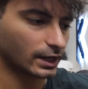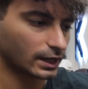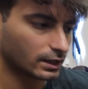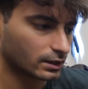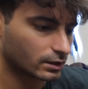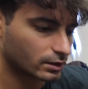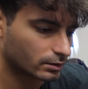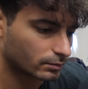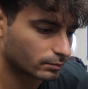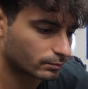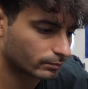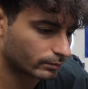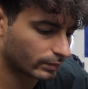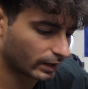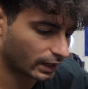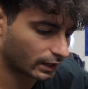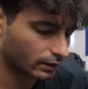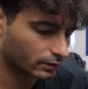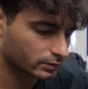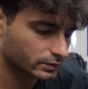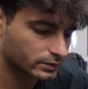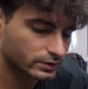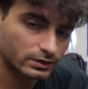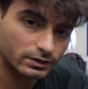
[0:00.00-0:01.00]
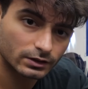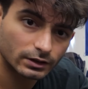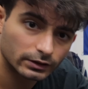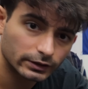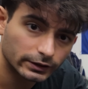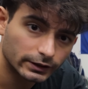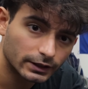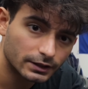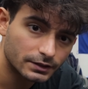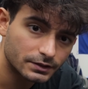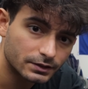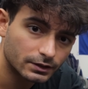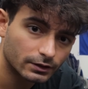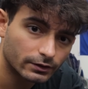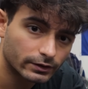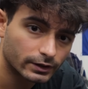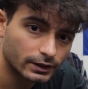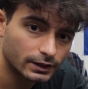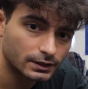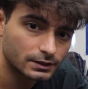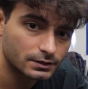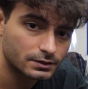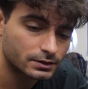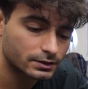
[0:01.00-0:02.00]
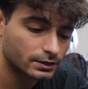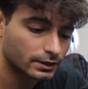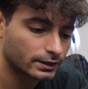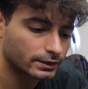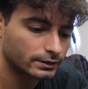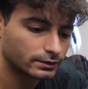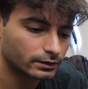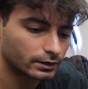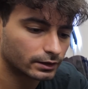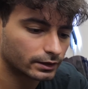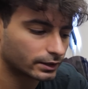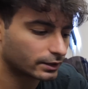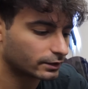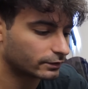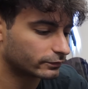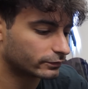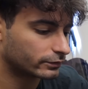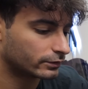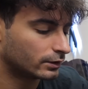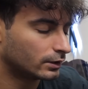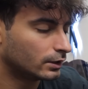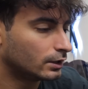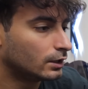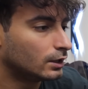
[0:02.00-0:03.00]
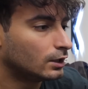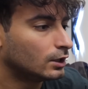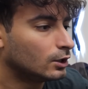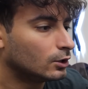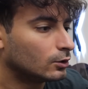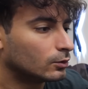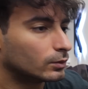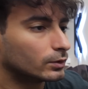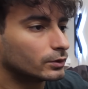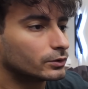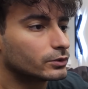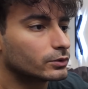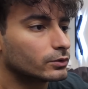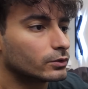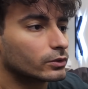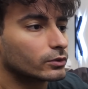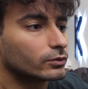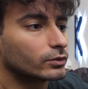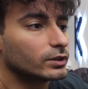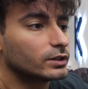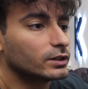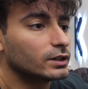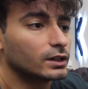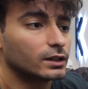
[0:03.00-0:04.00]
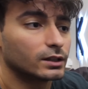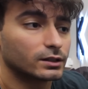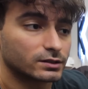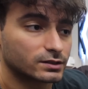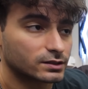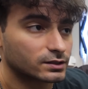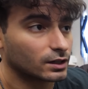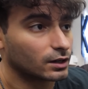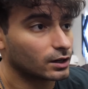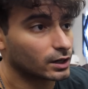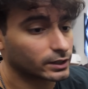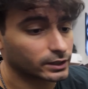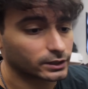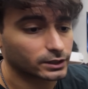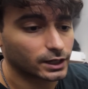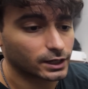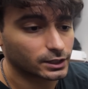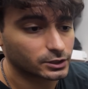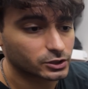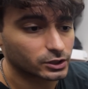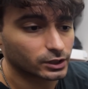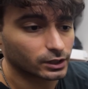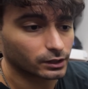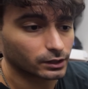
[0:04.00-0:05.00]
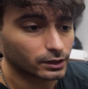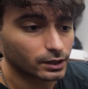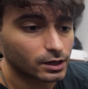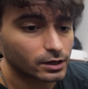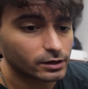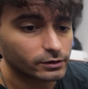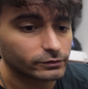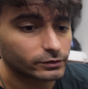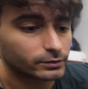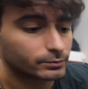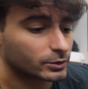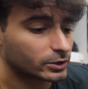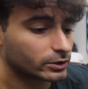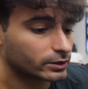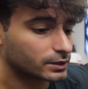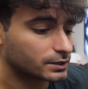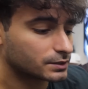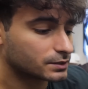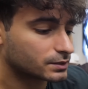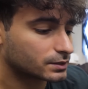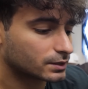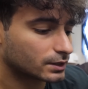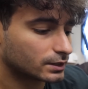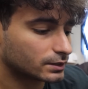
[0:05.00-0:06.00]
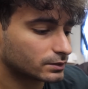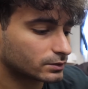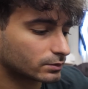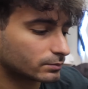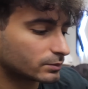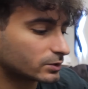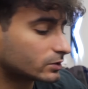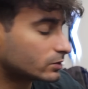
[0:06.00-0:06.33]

inner panels, like I see on the inside, that I have 1, 2, 3. It's actually a lot of them on the inside. So I'm